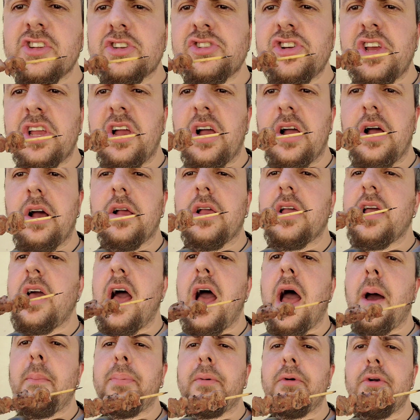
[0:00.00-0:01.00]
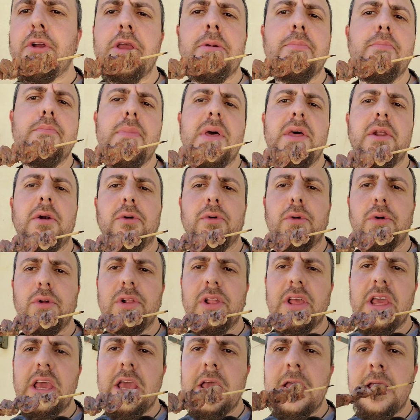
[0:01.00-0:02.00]
Such like a coppery,
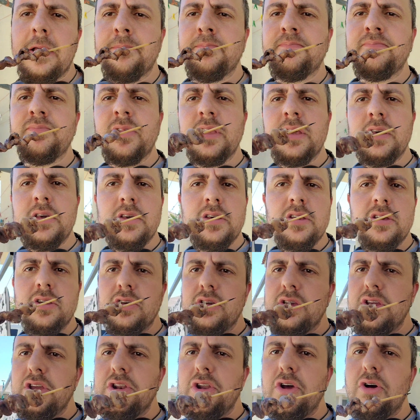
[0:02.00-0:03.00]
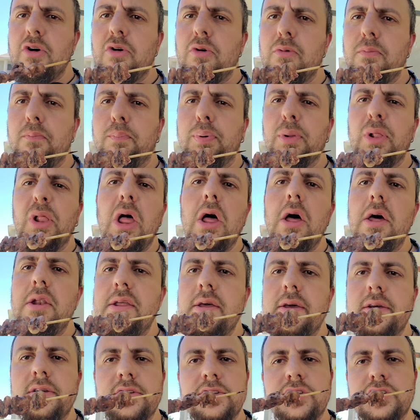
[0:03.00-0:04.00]
minerally, you know, blood
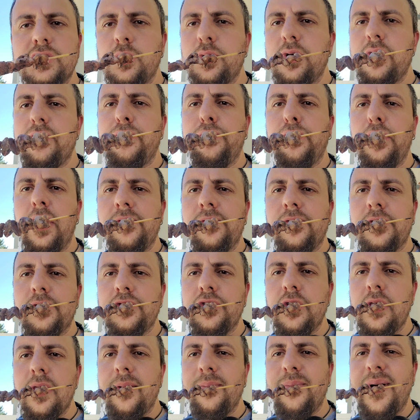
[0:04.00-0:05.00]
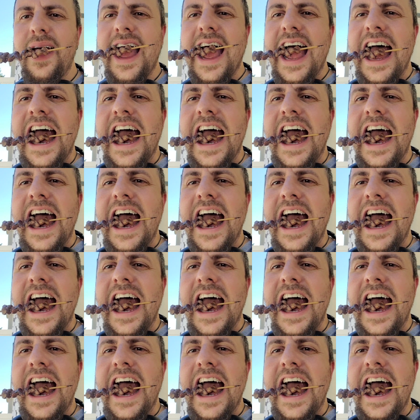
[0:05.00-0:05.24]
sort of flavor to them.